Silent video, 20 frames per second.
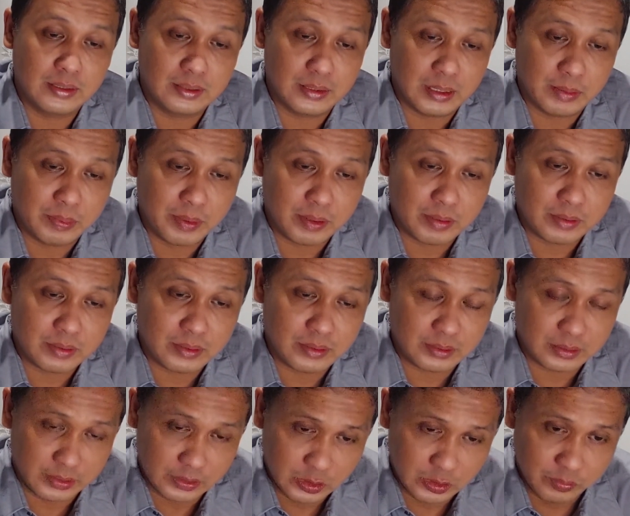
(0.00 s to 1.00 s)
about
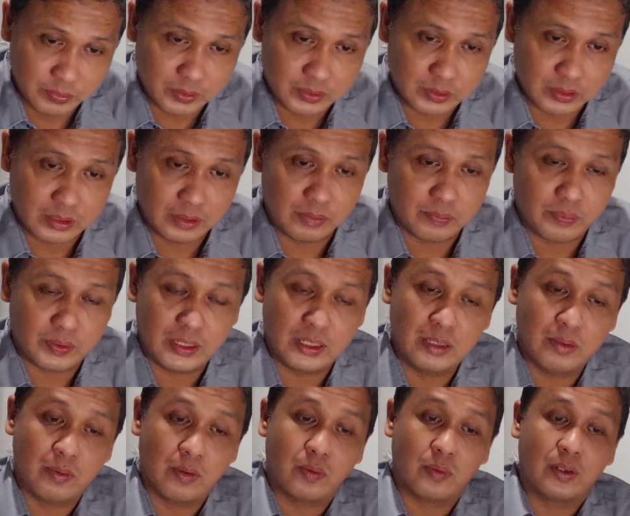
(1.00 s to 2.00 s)
the
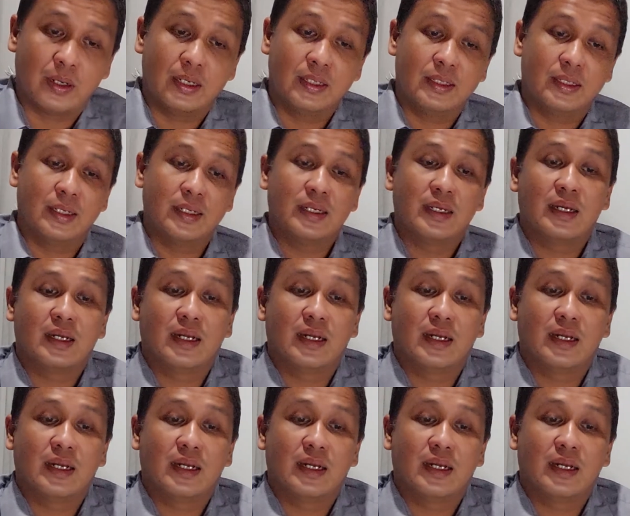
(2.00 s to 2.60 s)
freedom of religion,